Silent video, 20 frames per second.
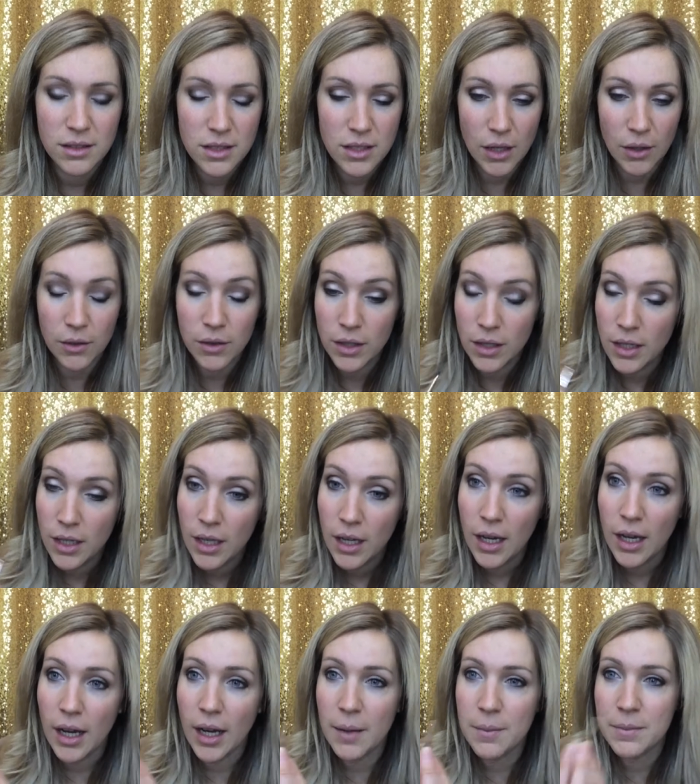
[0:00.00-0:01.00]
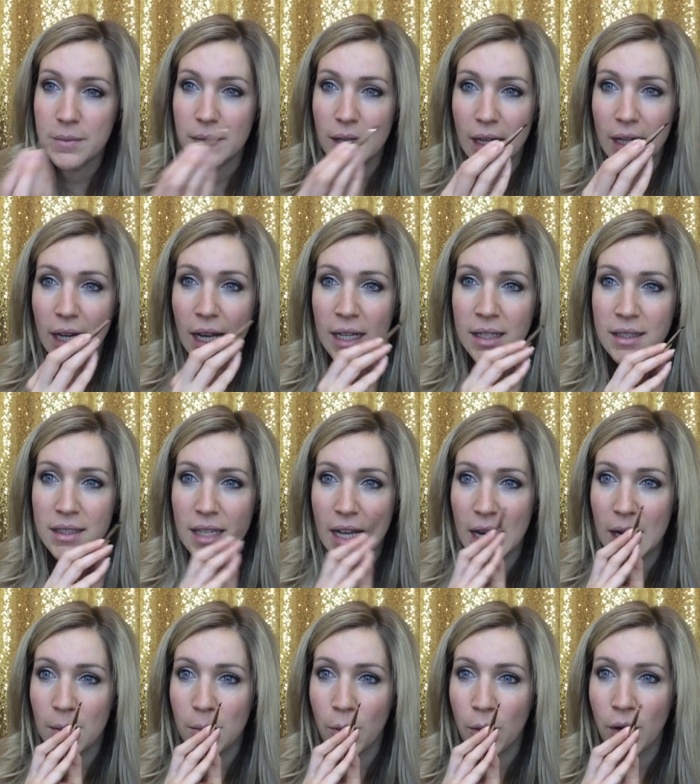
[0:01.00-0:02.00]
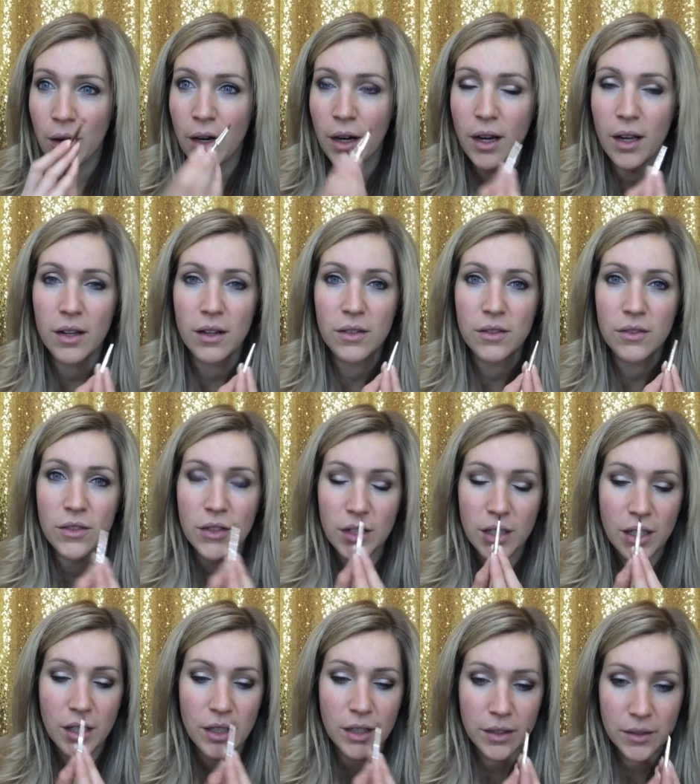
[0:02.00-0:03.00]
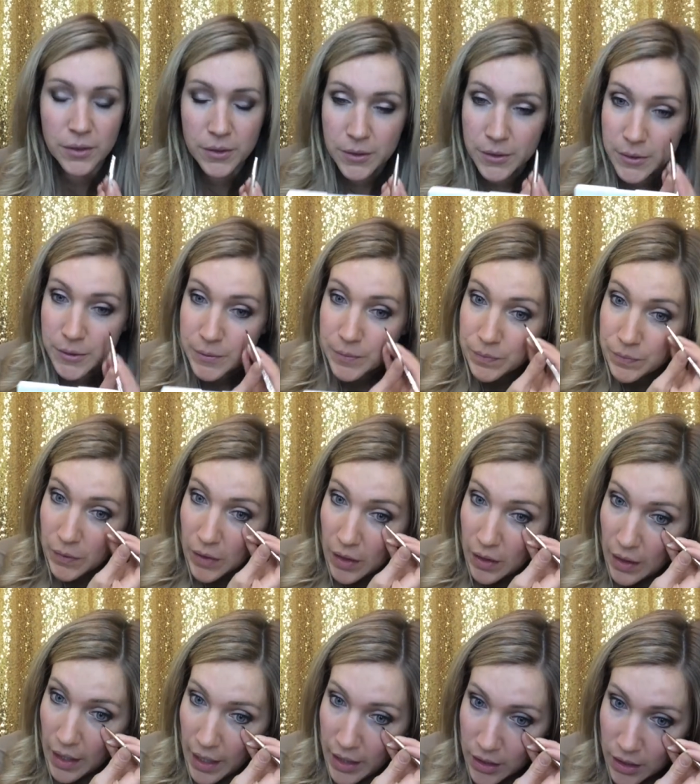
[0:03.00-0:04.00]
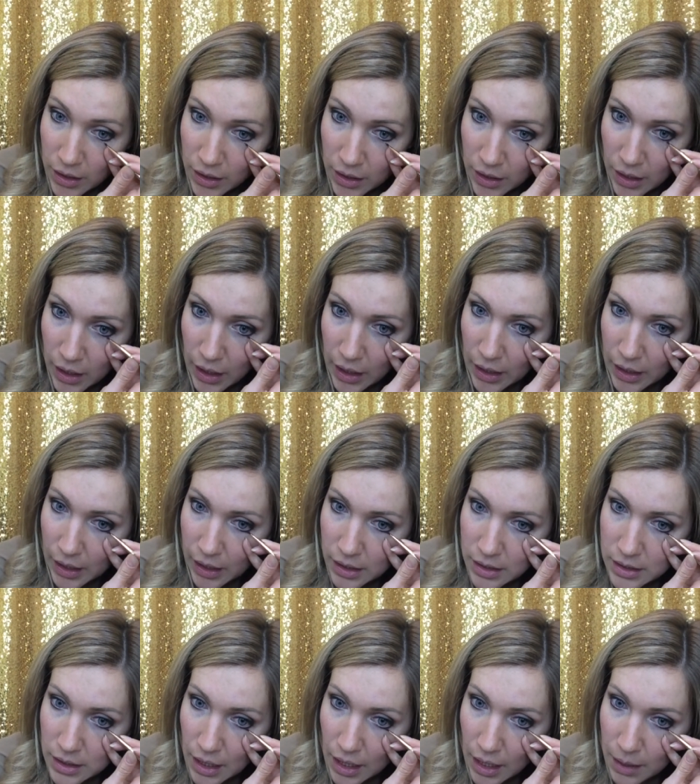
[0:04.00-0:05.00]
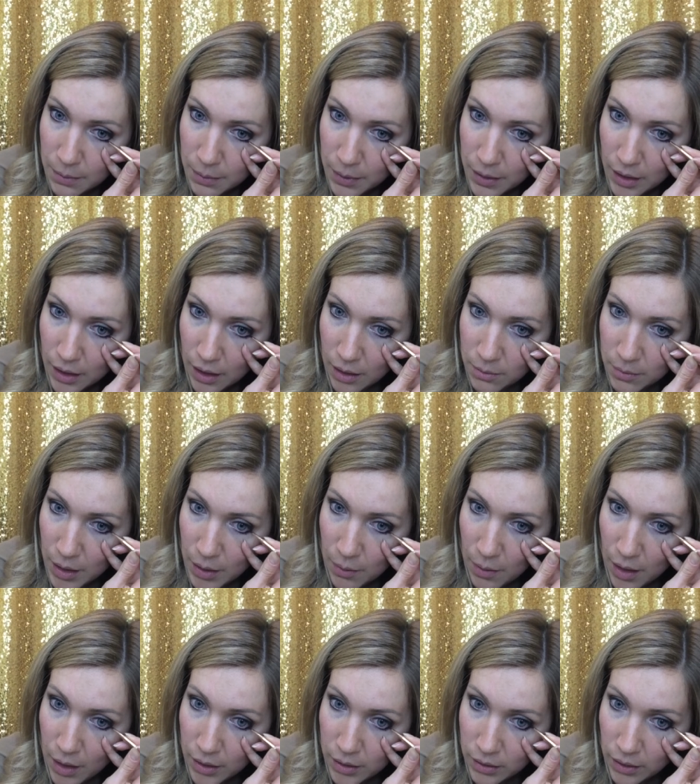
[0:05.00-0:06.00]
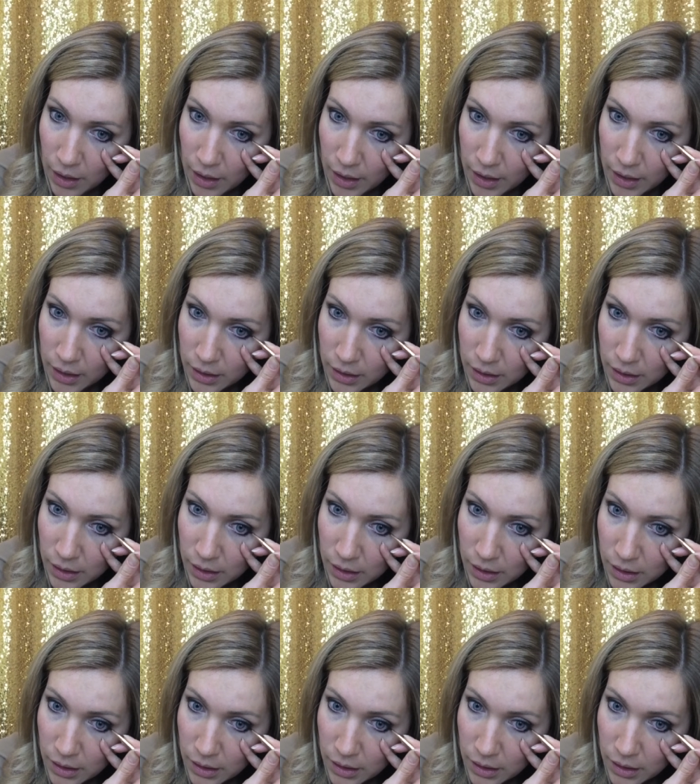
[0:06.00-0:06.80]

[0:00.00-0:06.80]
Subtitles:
So again, take more of your liner and I put it on my waterline.